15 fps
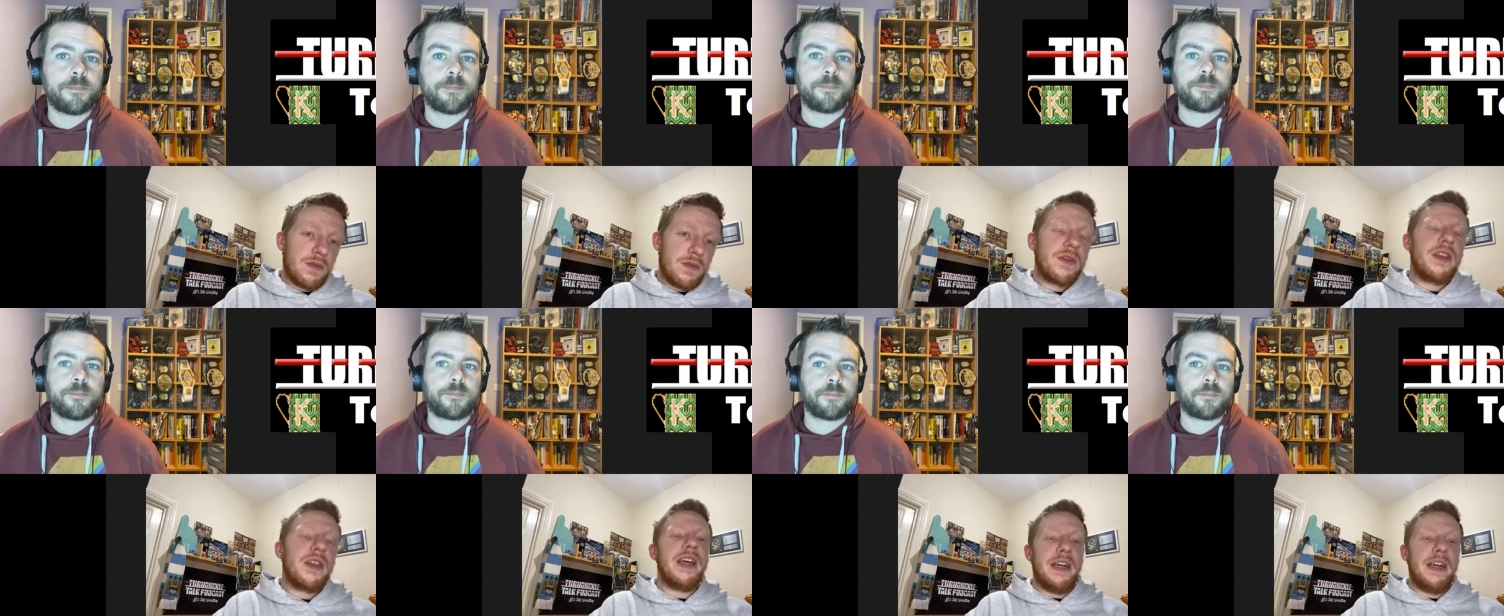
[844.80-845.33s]

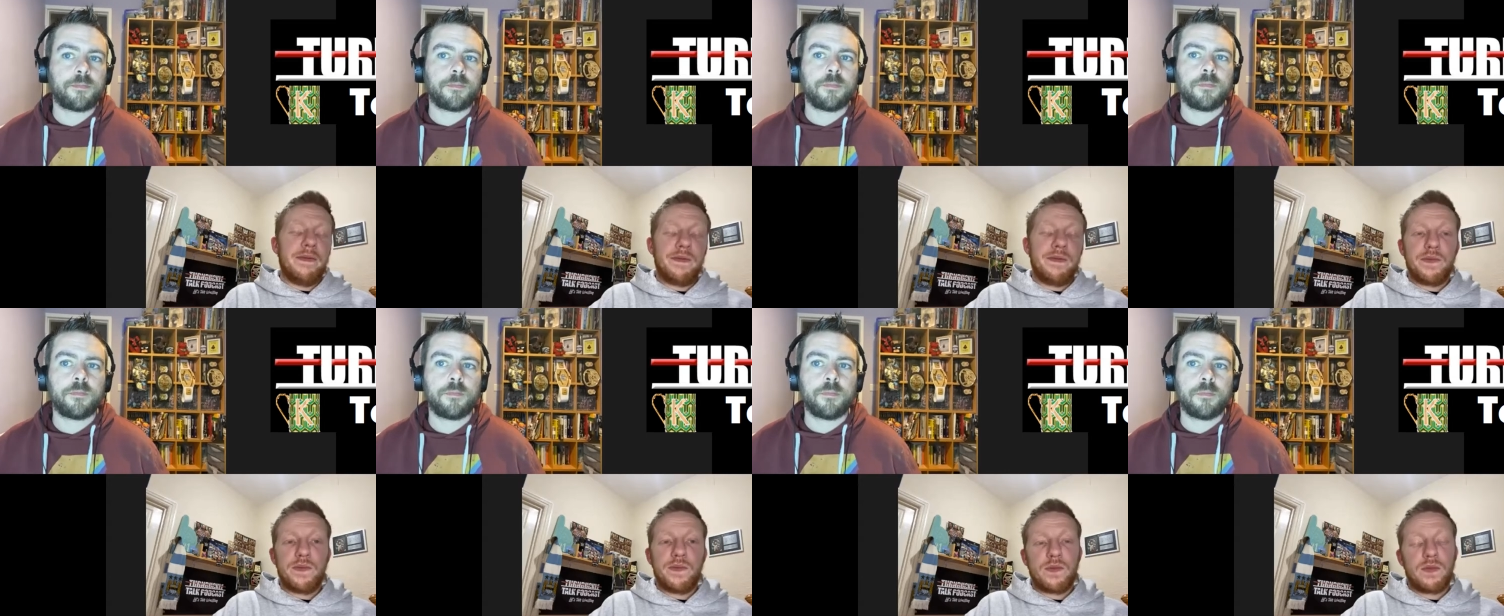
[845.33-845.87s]
Speaker 1: Yeah.
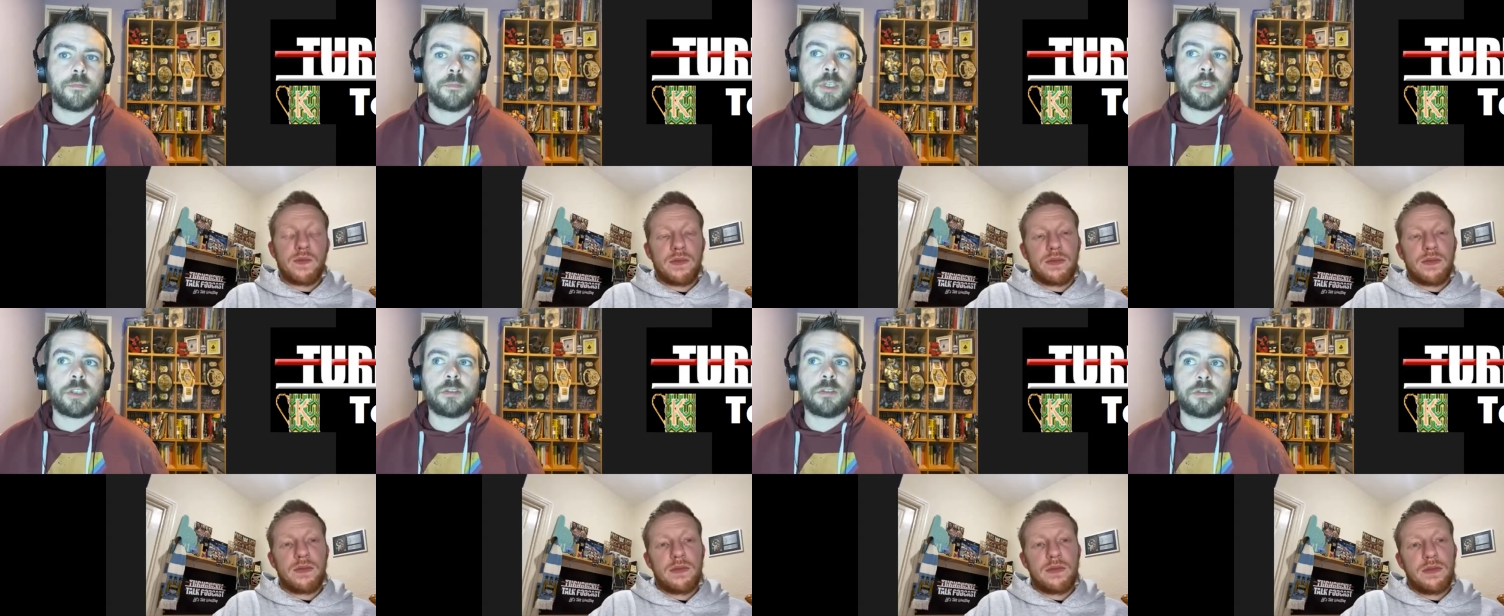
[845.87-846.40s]

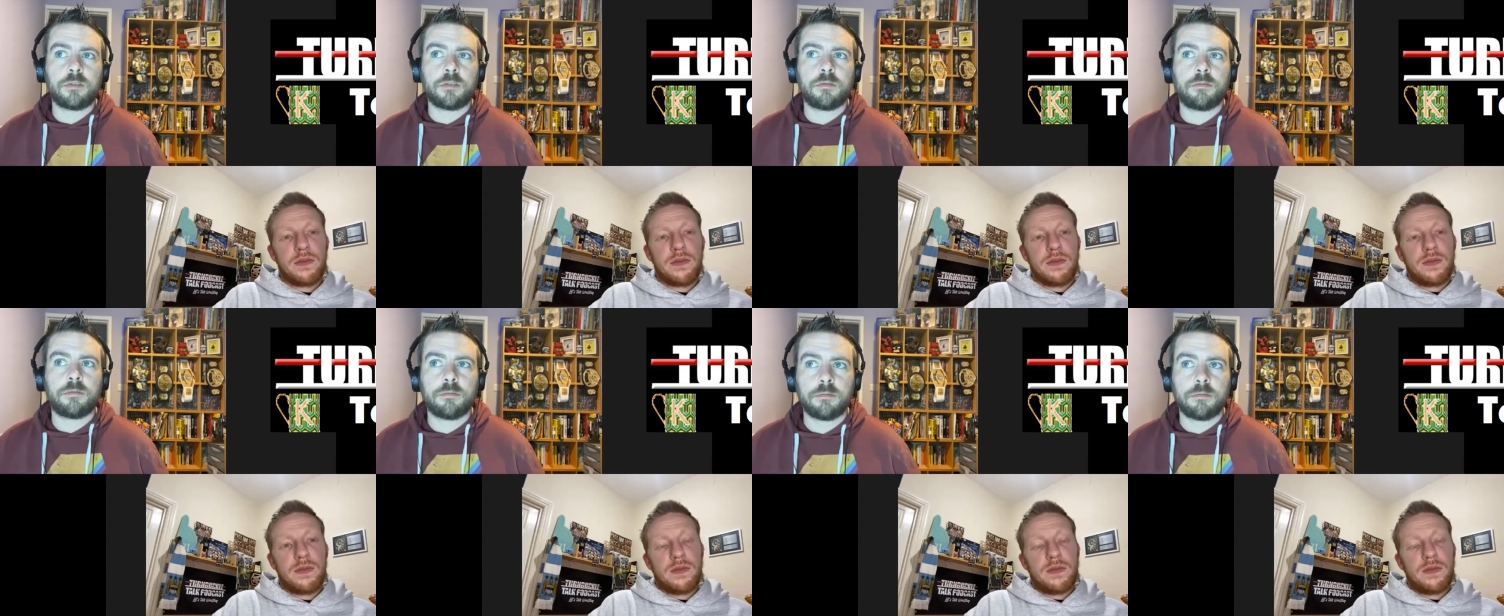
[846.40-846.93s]
Because,
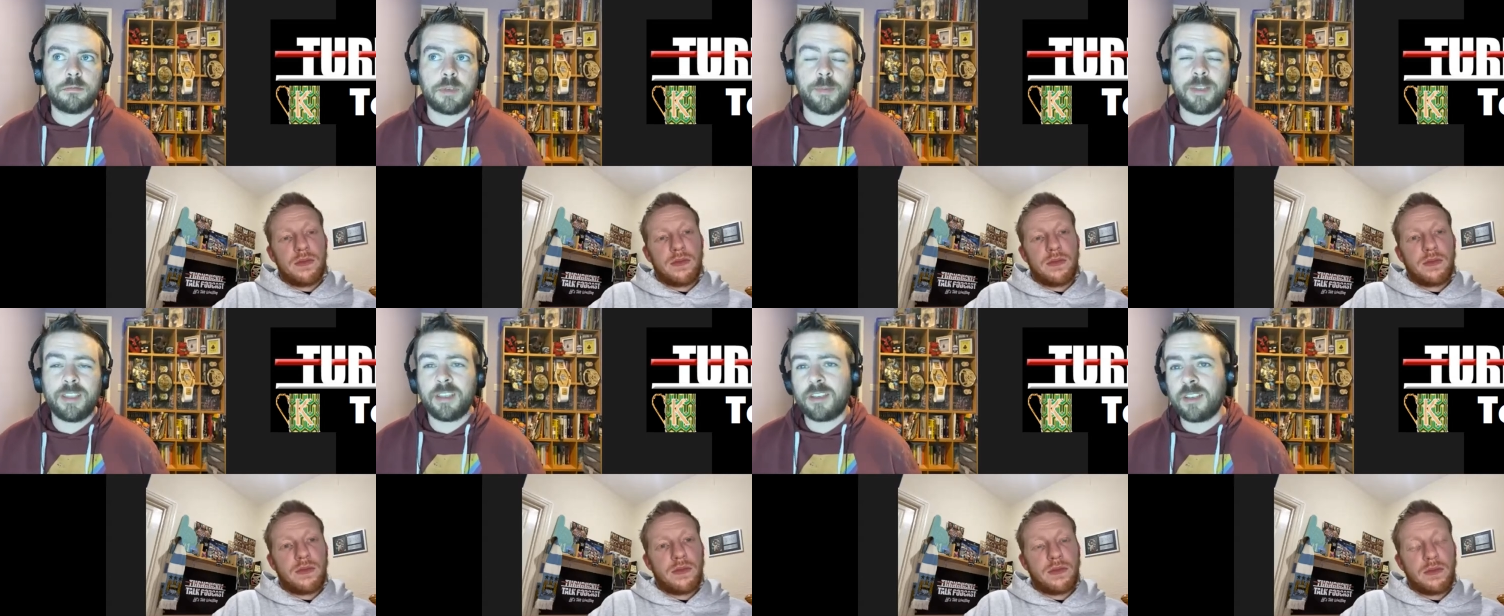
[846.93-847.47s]
I mean,
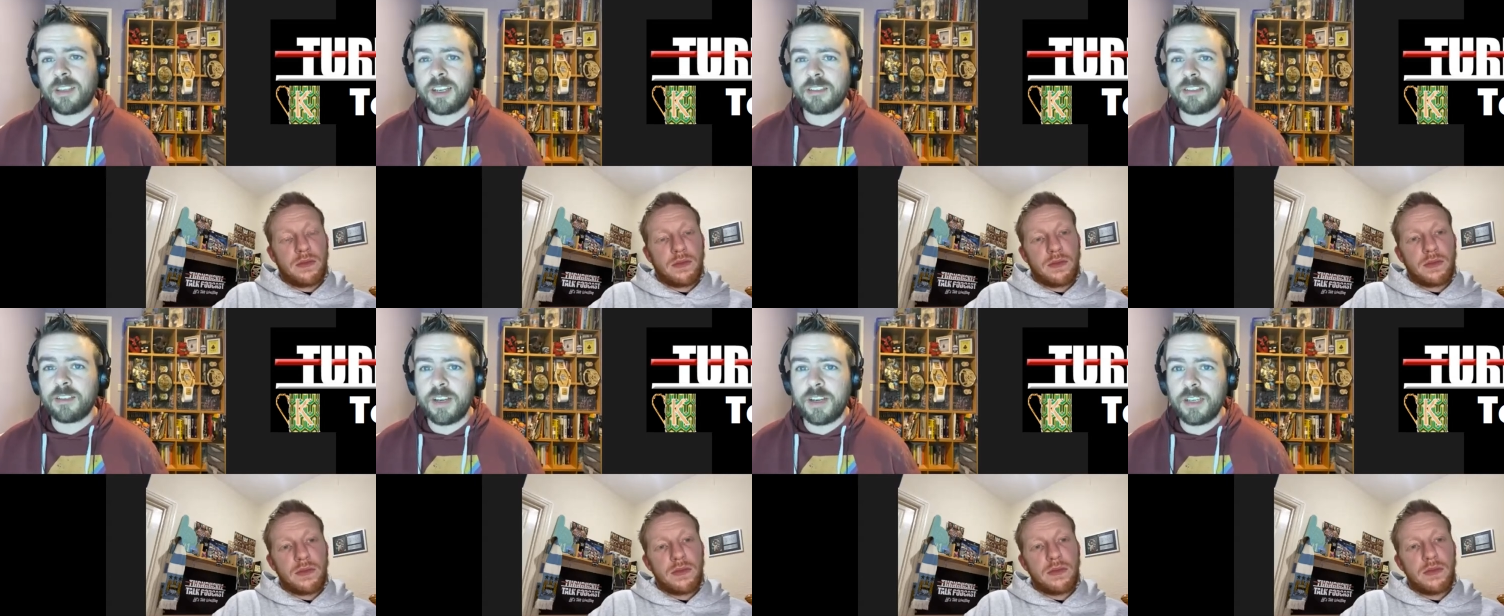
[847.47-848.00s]
they could
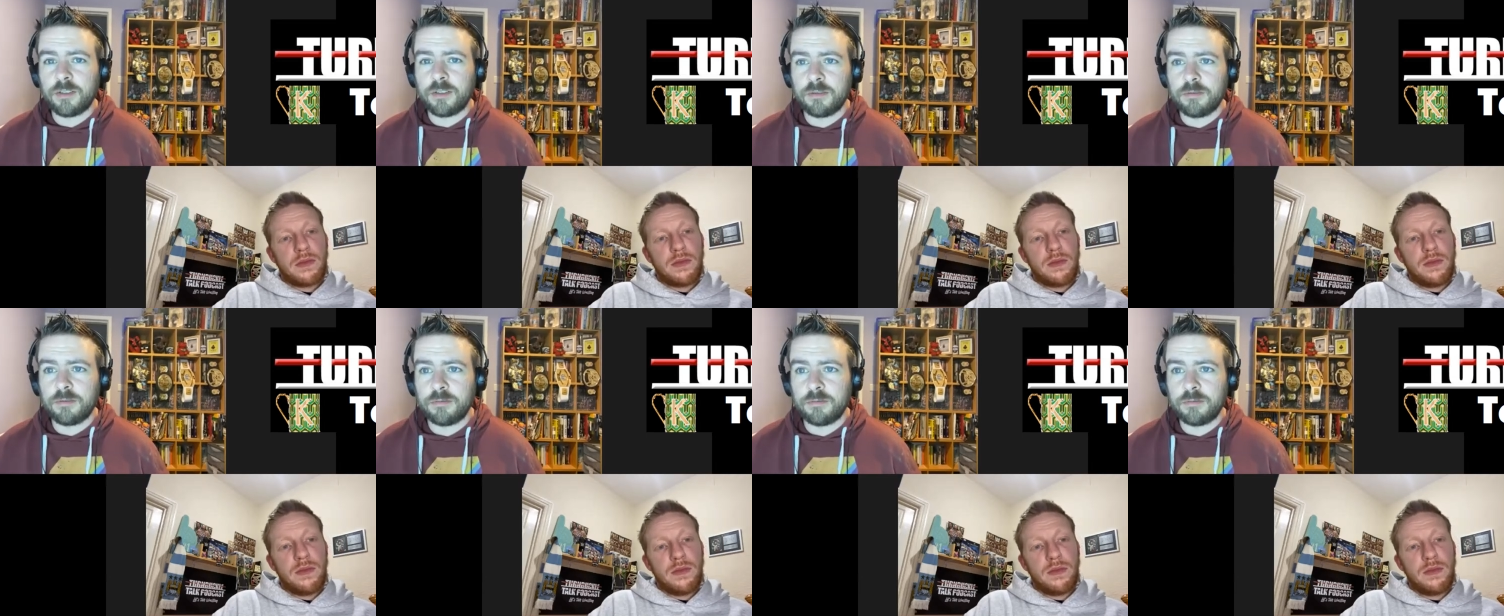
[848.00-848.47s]
actually wrestle.